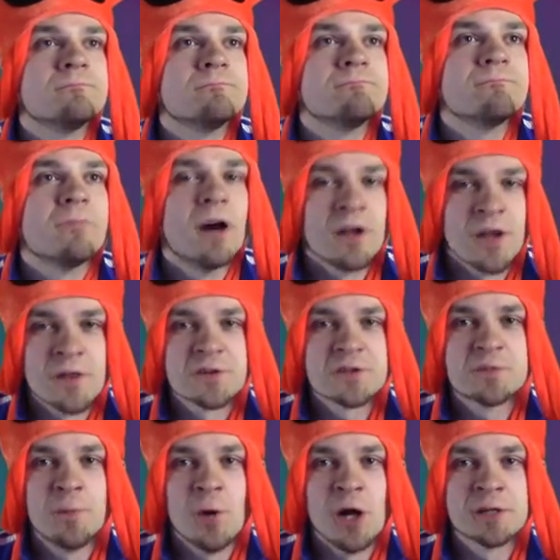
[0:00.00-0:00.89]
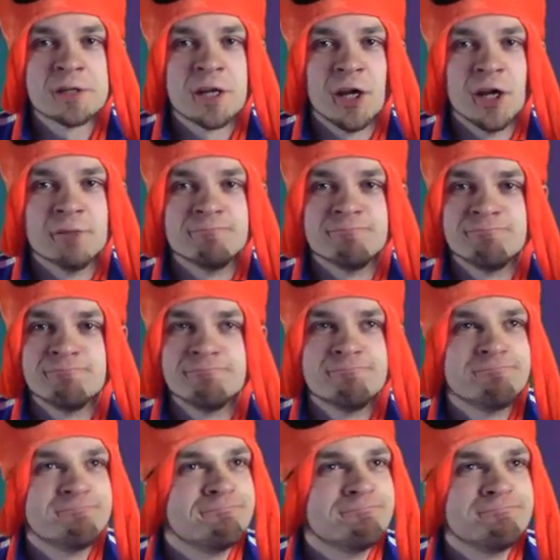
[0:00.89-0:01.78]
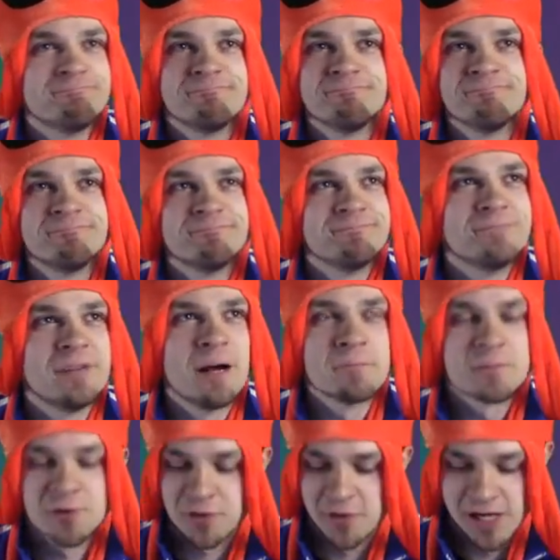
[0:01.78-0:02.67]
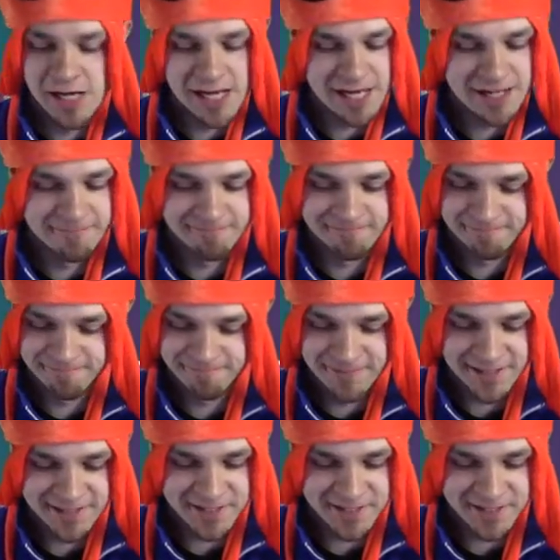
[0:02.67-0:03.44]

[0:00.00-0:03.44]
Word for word: Another spawn kill. I'm trying. This is